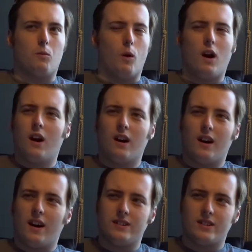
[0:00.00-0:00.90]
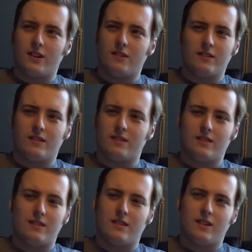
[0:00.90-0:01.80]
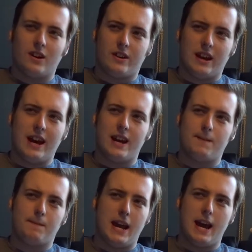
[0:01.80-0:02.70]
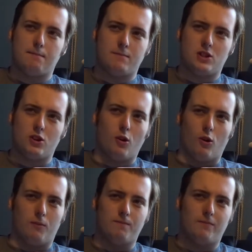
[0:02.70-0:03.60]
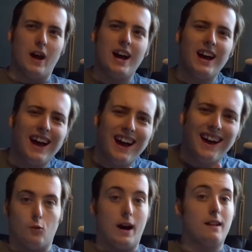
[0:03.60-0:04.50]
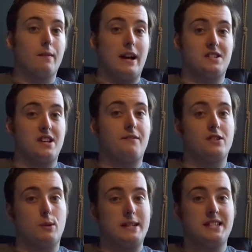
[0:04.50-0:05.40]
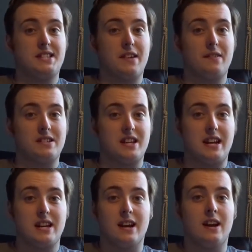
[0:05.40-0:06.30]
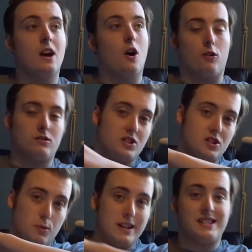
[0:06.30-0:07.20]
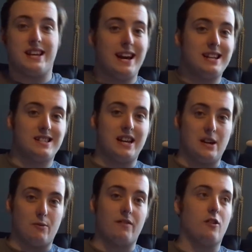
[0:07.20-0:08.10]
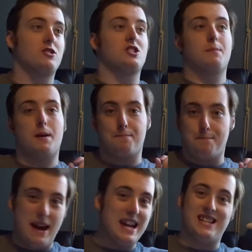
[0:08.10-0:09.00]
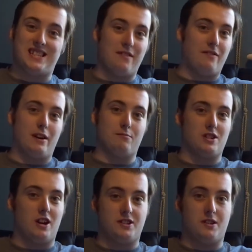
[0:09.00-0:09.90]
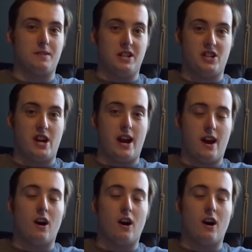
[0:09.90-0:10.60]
what? I don't... Okay, yeah, sure. Well, that's it for 2017. On to 2018. We've got some amazing films lined up this year.